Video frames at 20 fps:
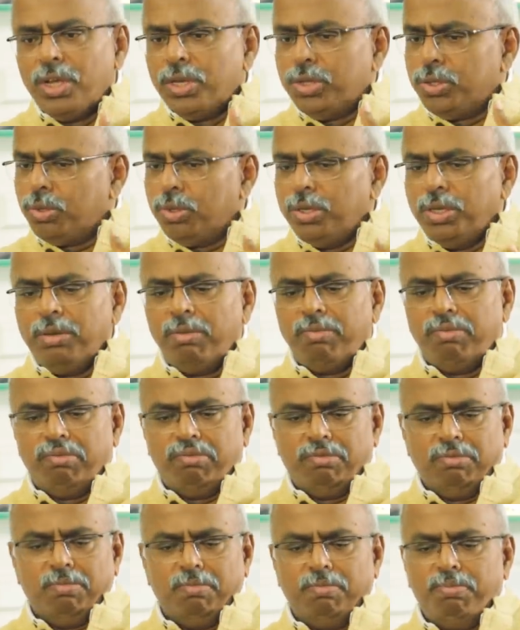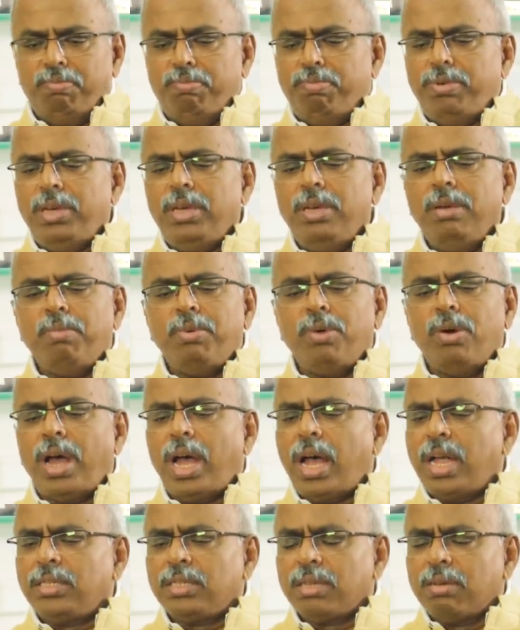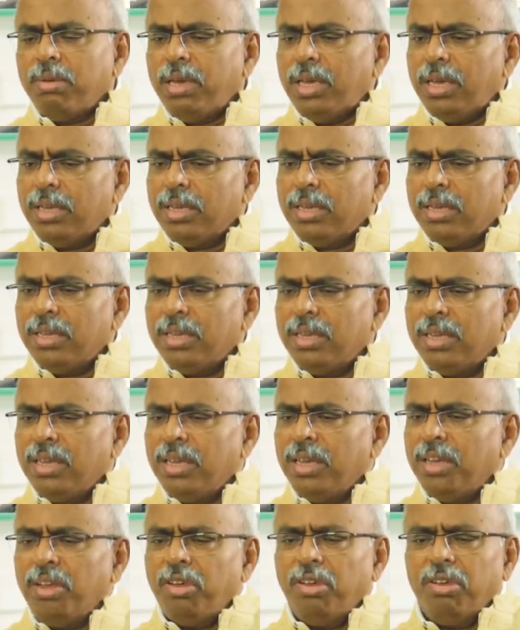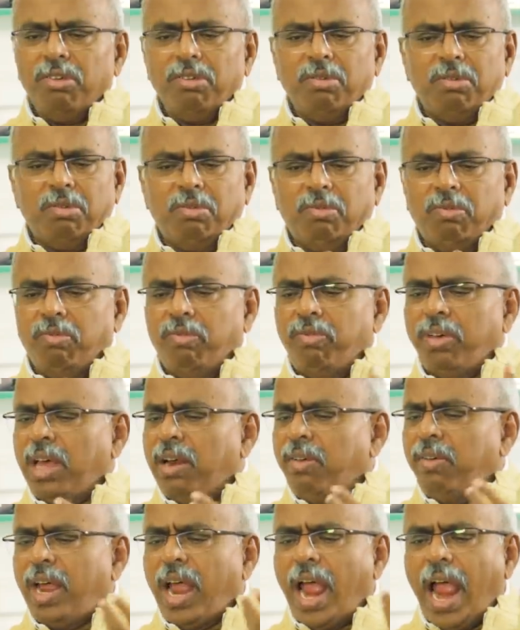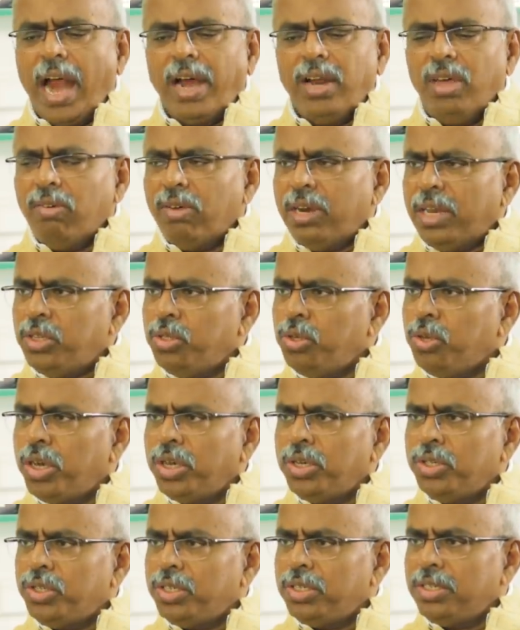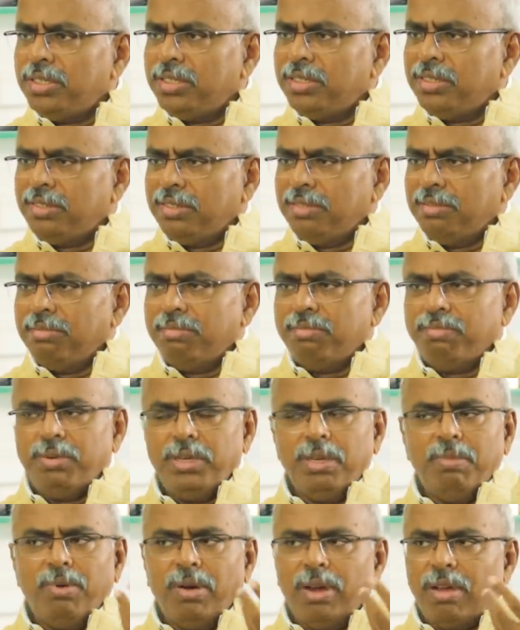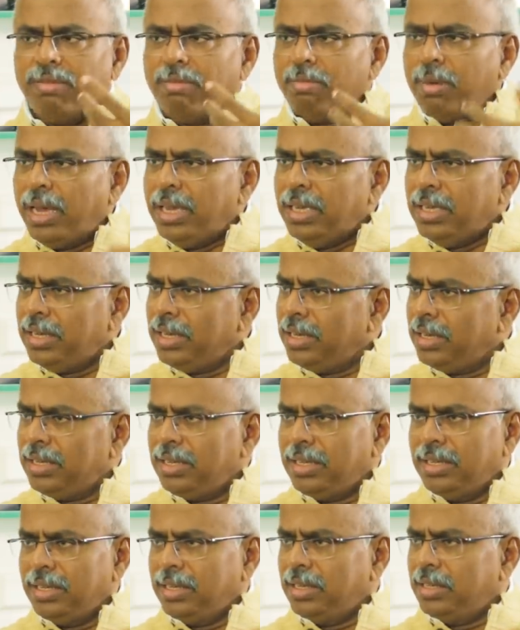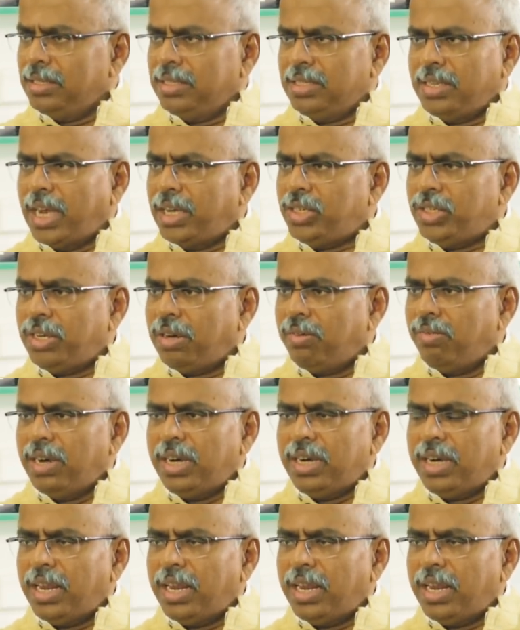So if people ask me, where had your education, people of my stature will